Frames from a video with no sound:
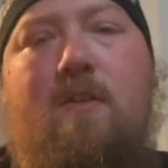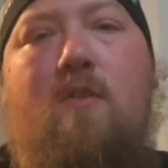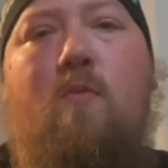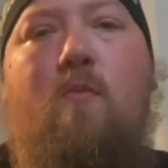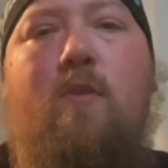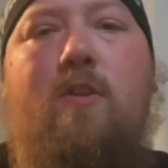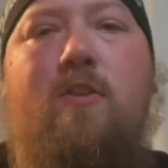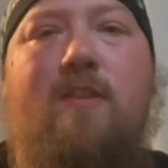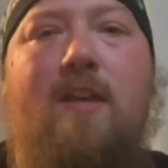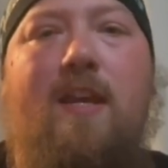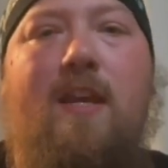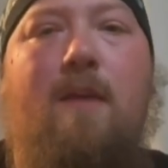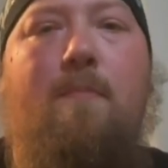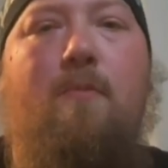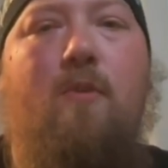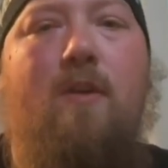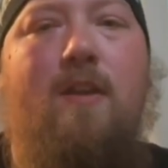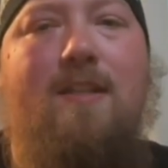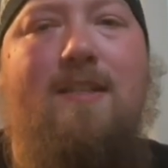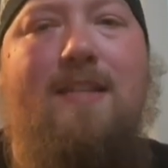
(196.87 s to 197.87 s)
When you take a
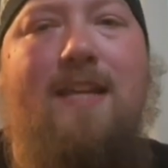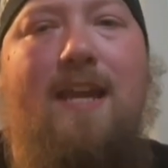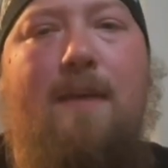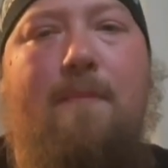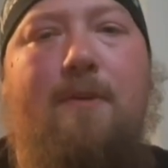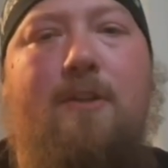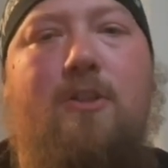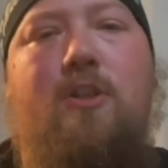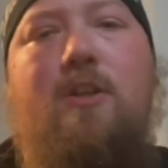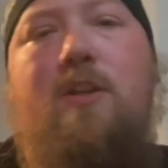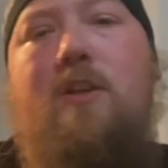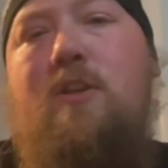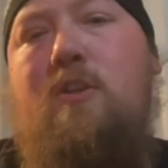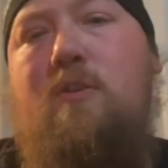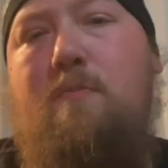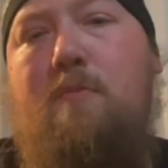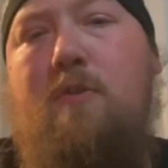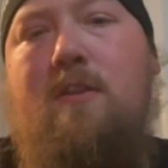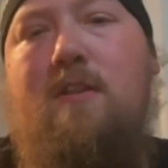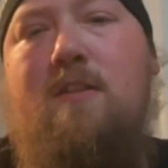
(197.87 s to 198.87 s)
point of damage, you
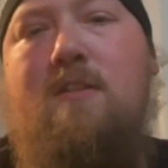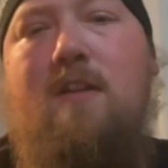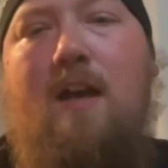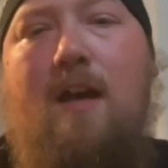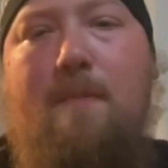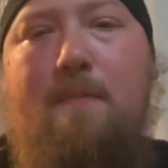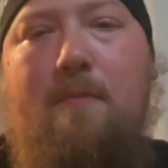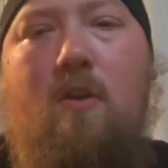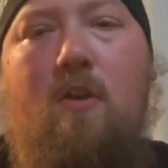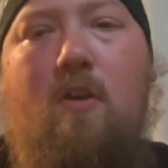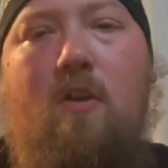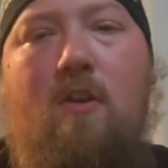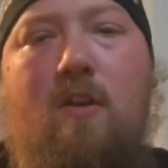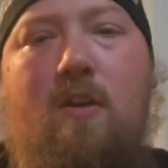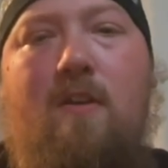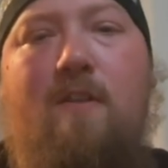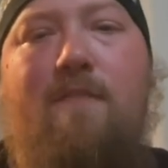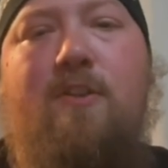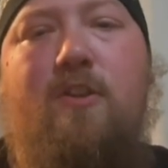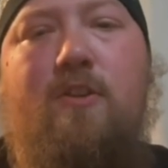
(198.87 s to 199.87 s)
put the top card
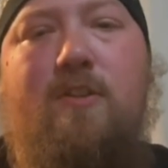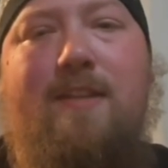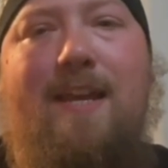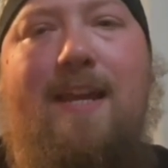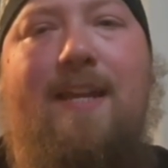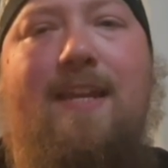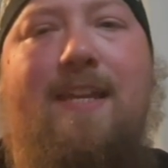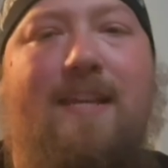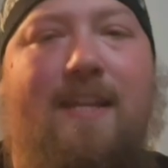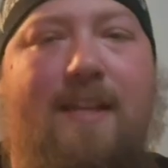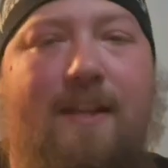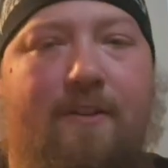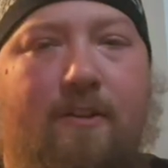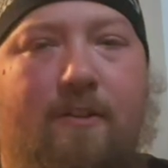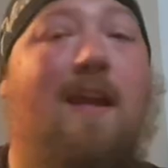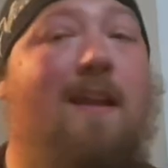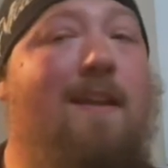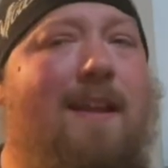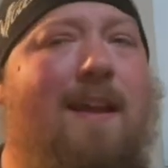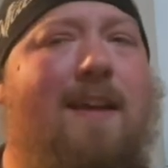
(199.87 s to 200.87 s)
of your deck here.
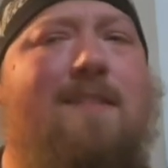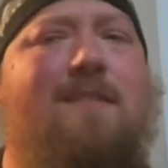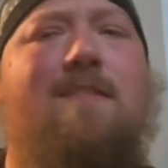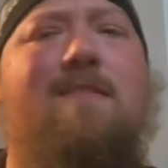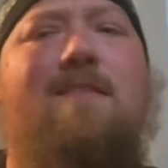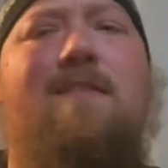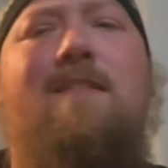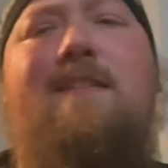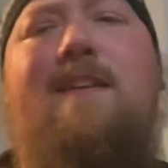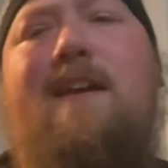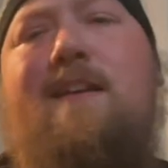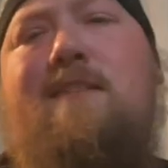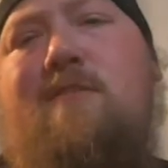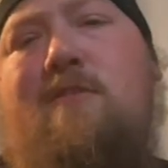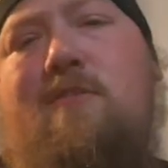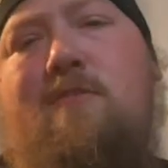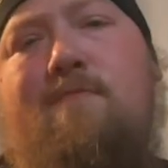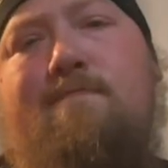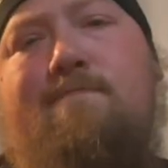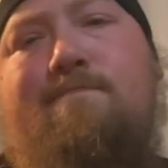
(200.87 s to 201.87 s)
Next is the deck
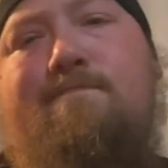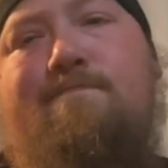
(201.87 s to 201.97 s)
zone.